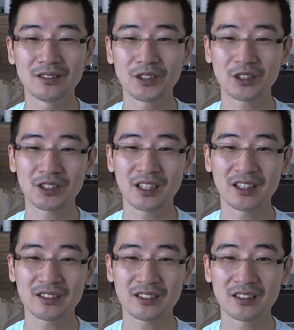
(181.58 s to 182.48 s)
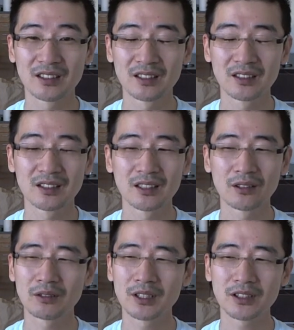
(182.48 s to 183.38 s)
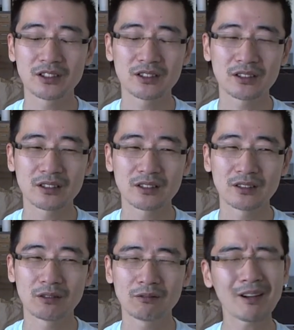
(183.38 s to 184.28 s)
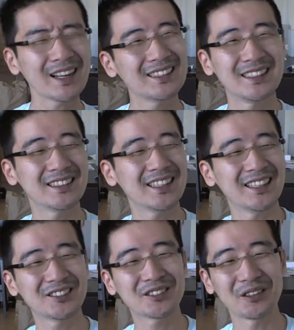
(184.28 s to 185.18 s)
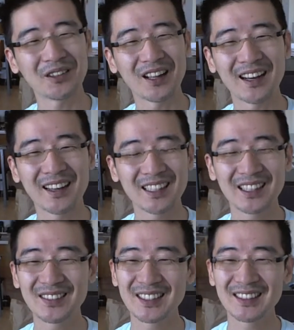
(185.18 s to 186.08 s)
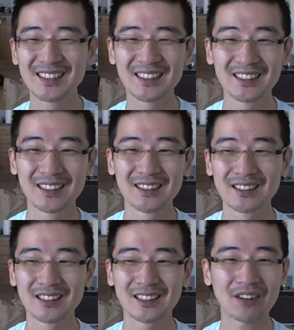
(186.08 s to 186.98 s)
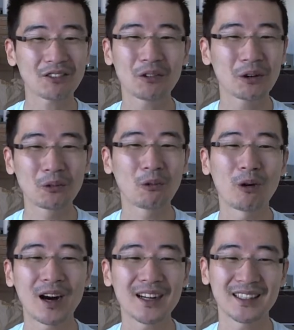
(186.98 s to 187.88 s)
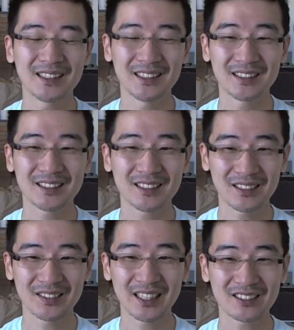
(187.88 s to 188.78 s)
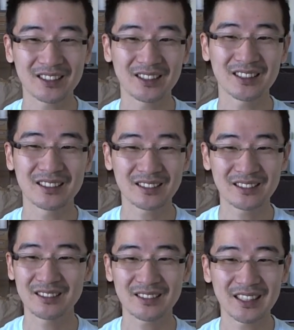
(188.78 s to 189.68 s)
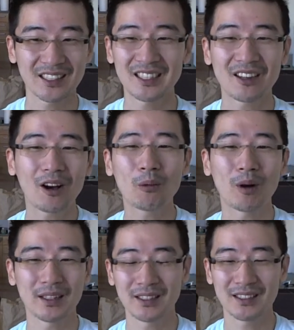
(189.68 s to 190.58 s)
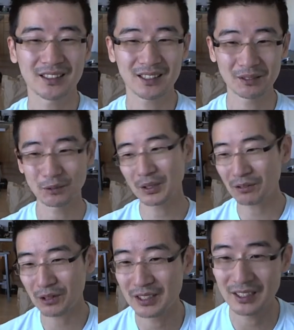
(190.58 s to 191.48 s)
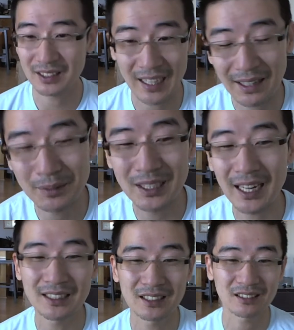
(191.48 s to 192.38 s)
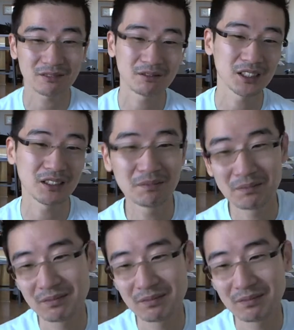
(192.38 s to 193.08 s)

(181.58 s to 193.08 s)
Virtual Console, which why did it take so long? I mean, everyone wanted it. I mean, that's all that they all wanted it. I mean, everyone did. I mean, I didn't really